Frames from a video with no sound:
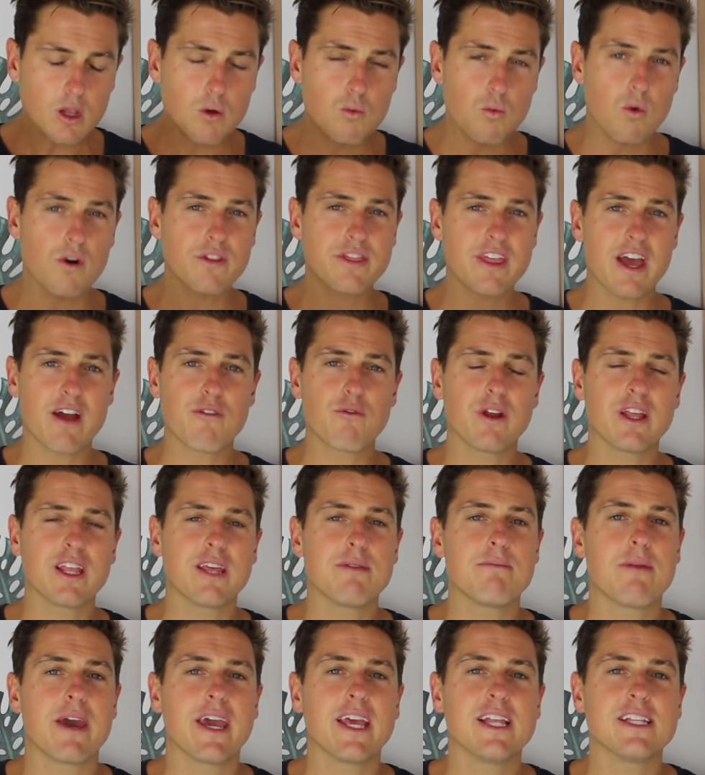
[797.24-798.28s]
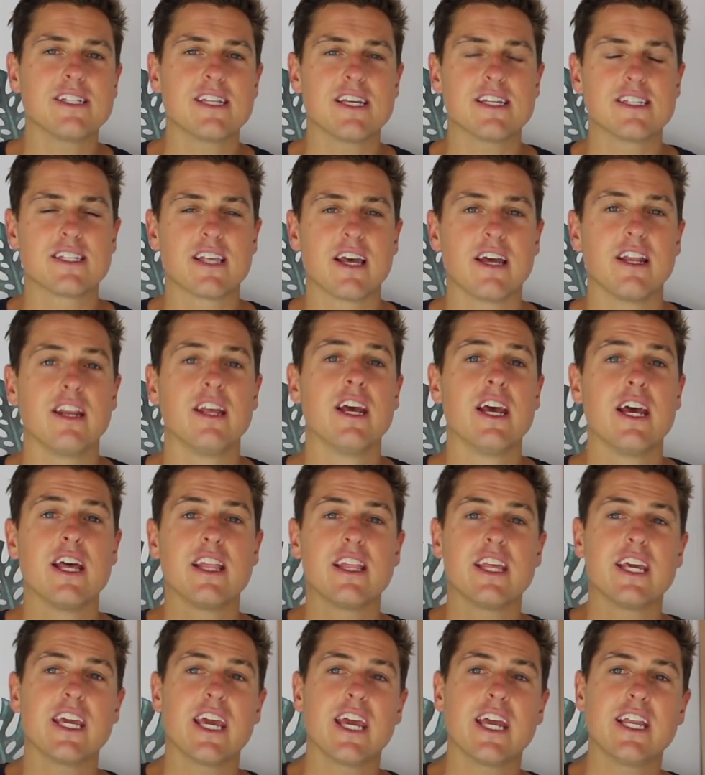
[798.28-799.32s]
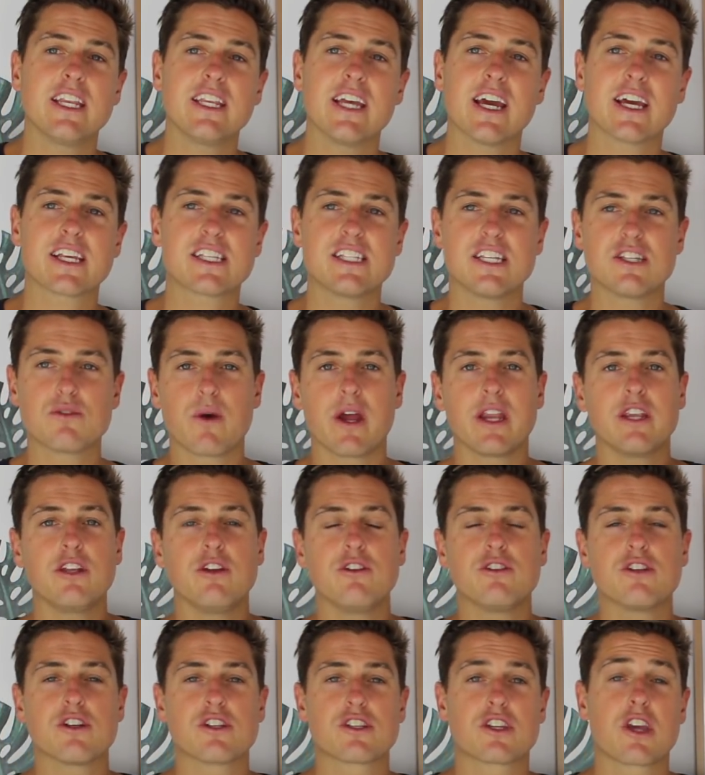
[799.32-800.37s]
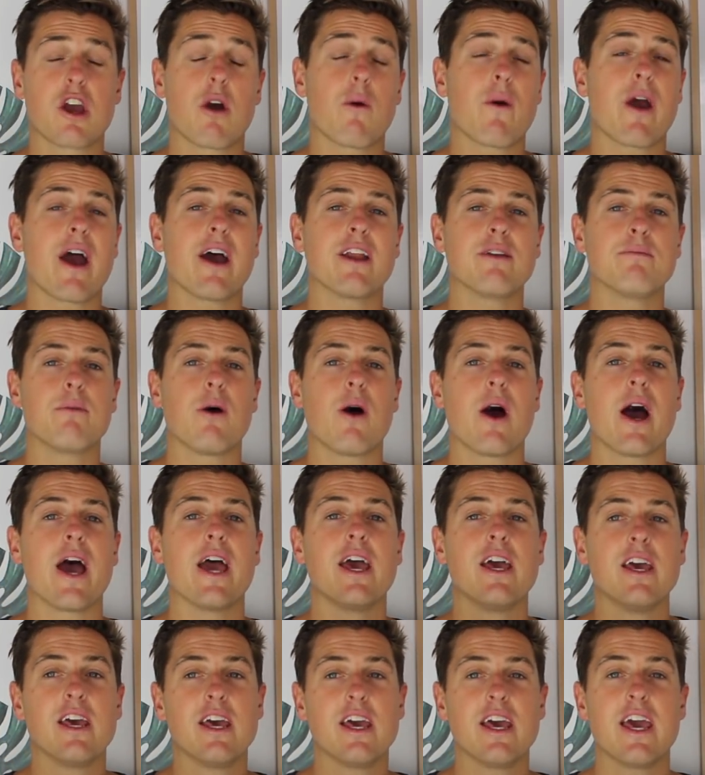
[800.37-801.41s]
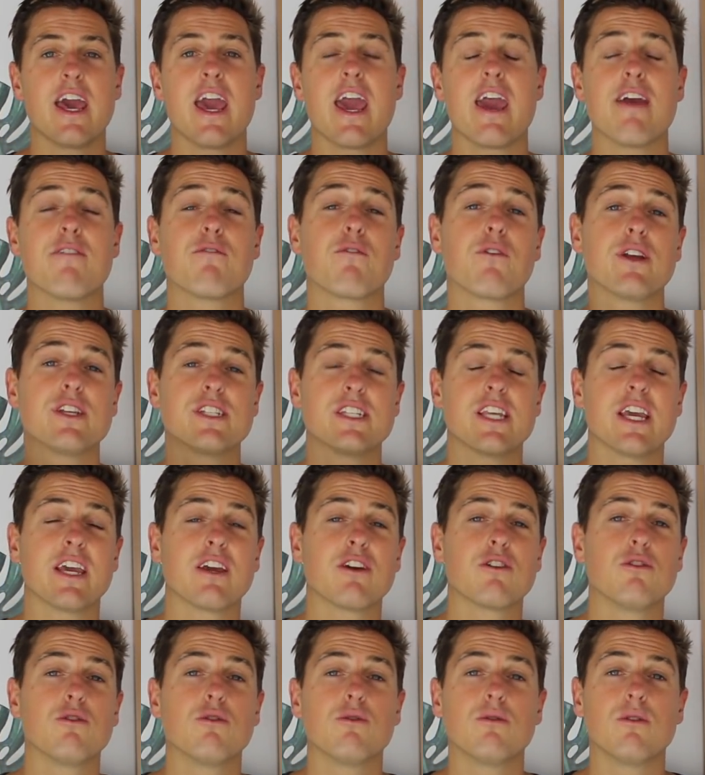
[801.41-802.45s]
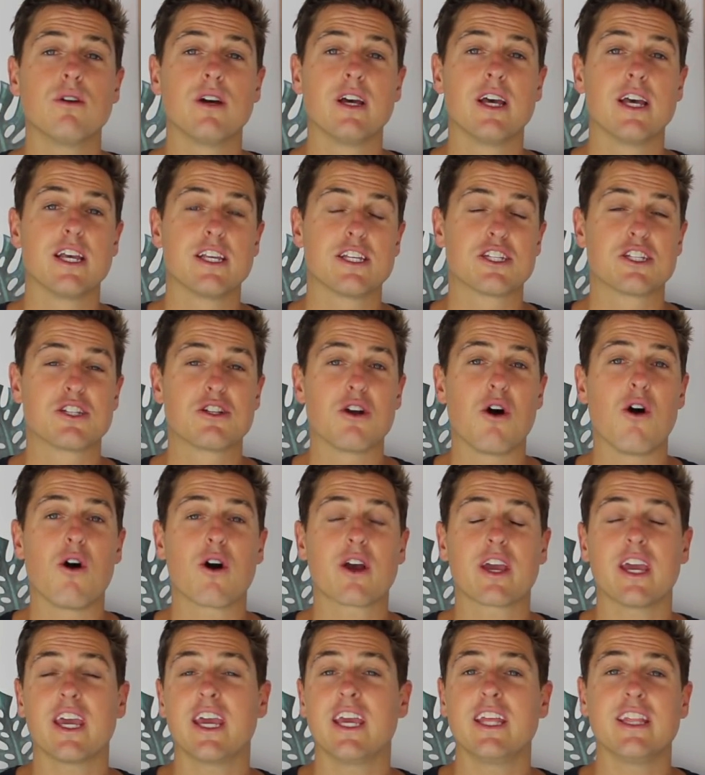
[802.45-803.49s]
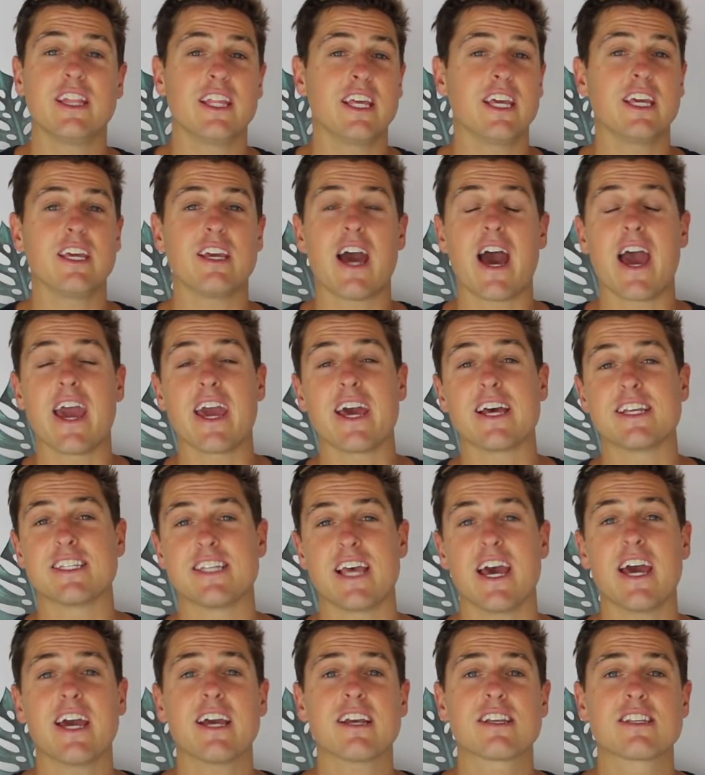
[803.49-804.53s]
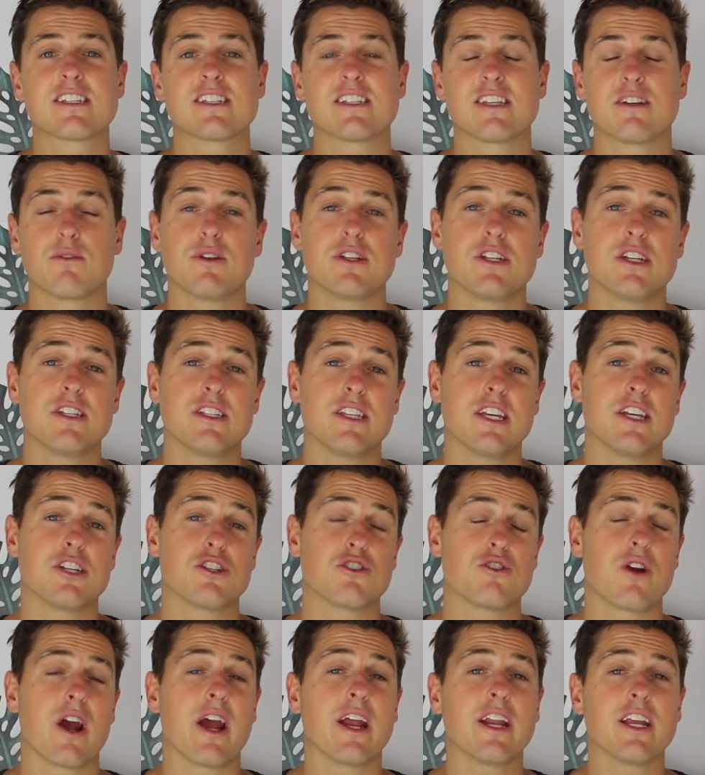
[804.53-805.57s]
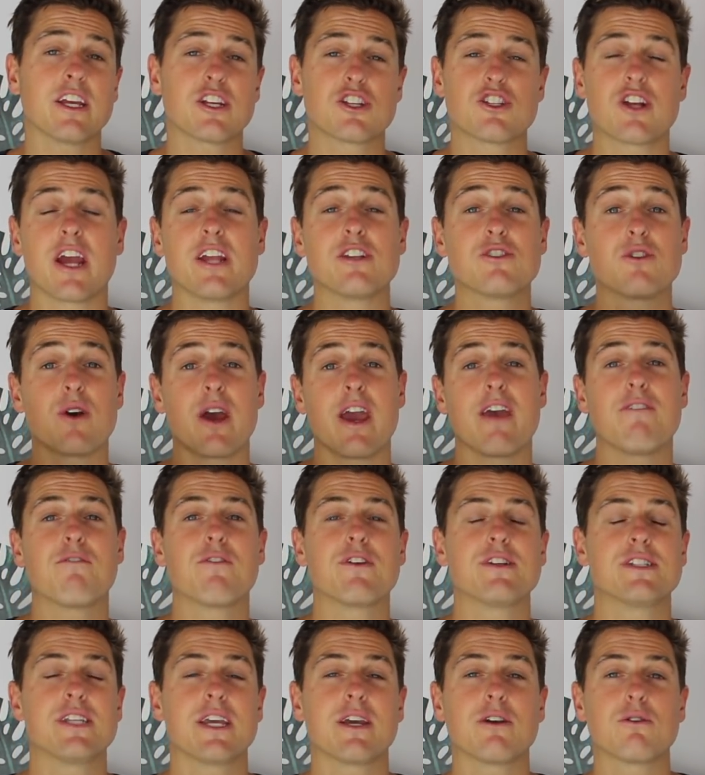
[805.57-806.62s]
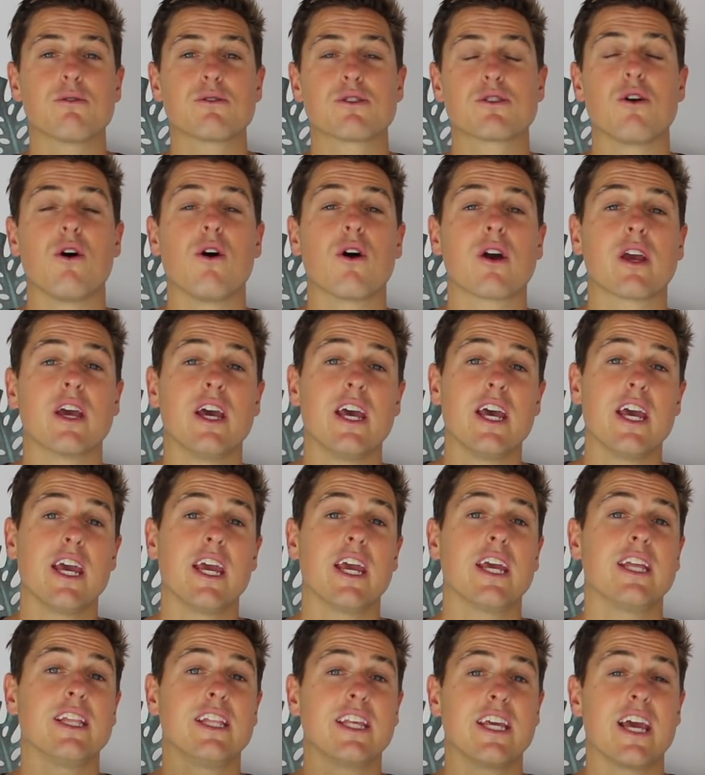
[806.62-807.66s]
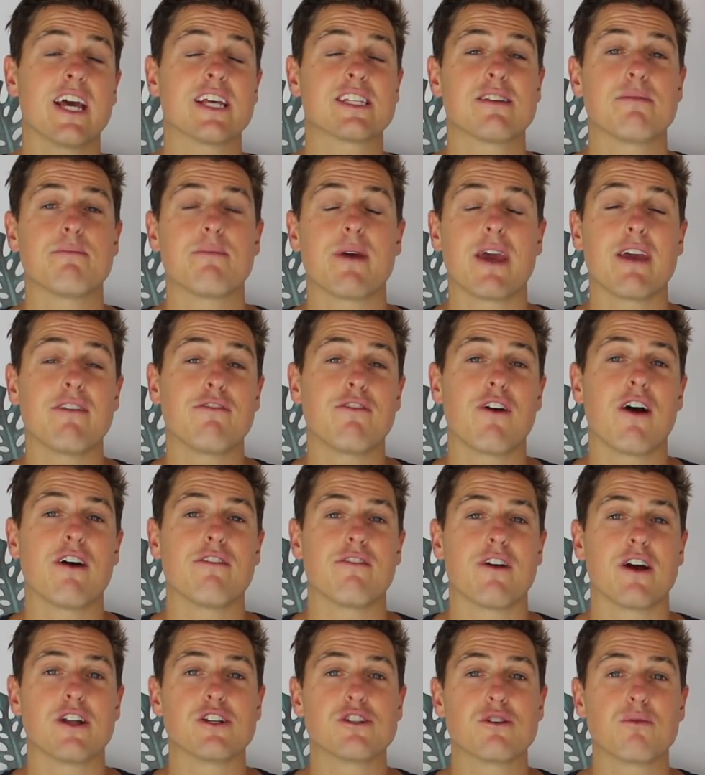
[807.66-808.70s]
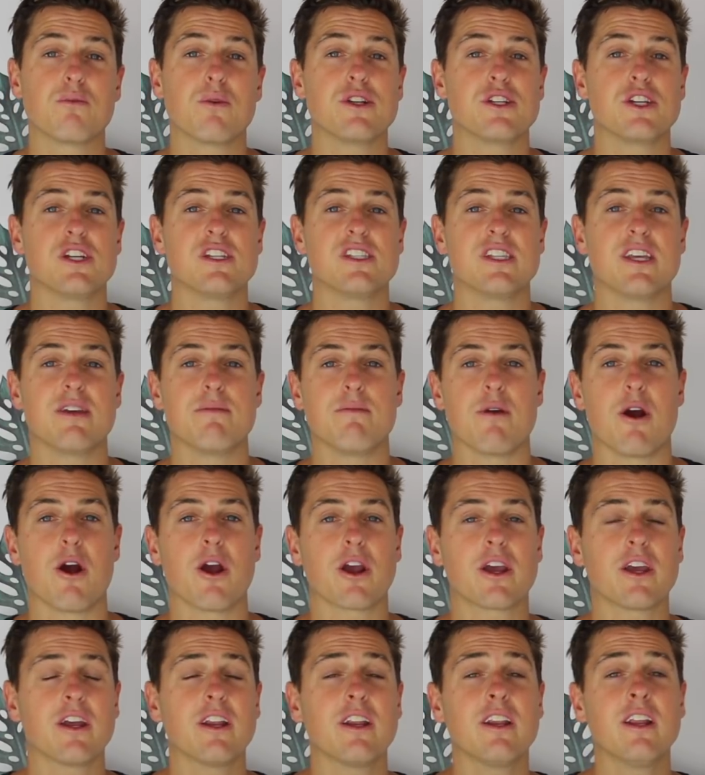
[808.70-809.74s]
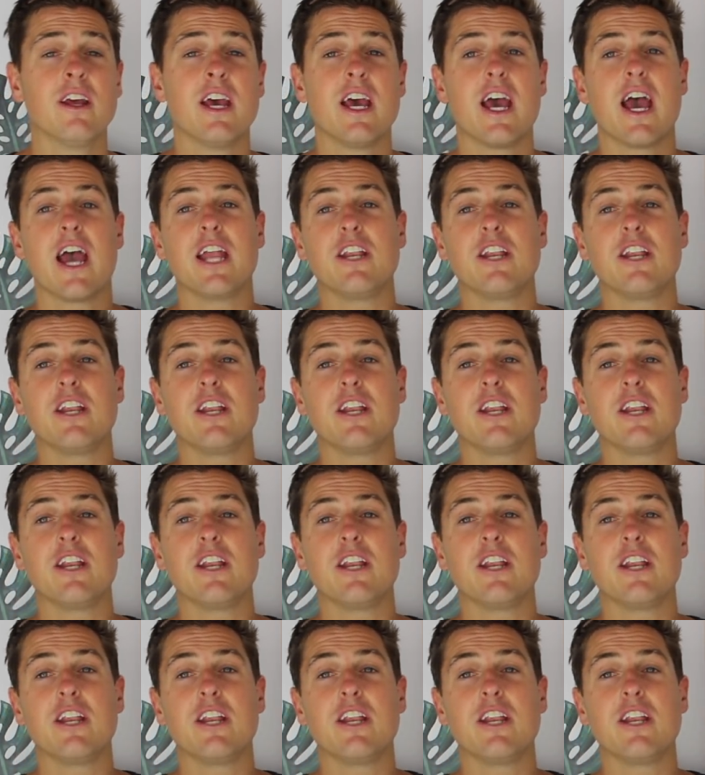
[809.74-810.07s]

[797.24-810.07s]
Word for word: what that really means is that the index is when you just go out and buy every single stock in the A S X, which is the Australian exchange, or every single stock in the S and P five hundred, which is the American,